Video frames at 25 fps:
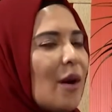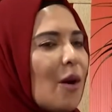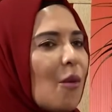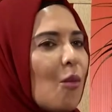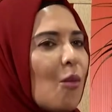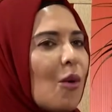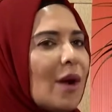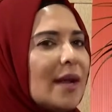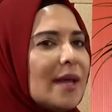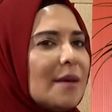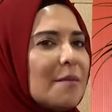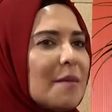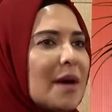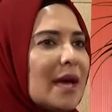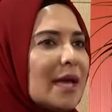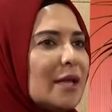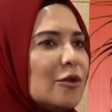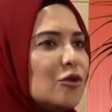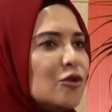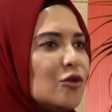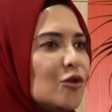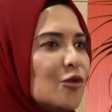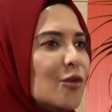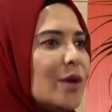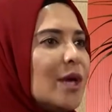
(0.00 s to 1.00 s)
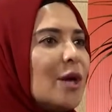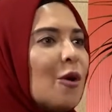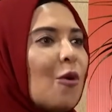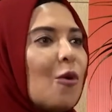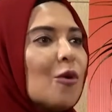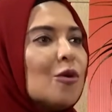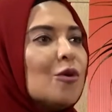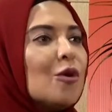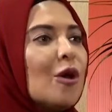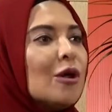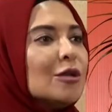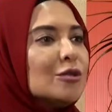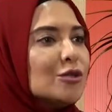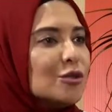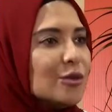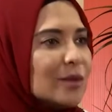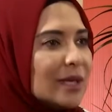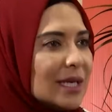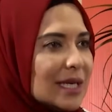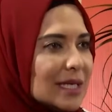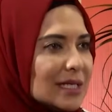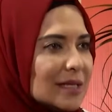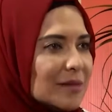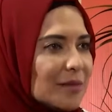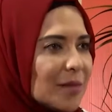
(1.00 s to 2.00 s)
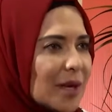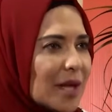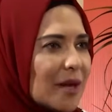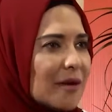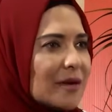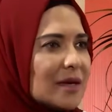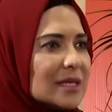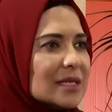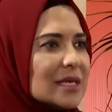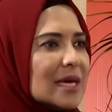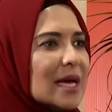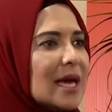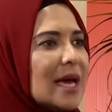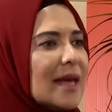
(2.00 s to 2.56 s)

What am I doing or not doing as a parent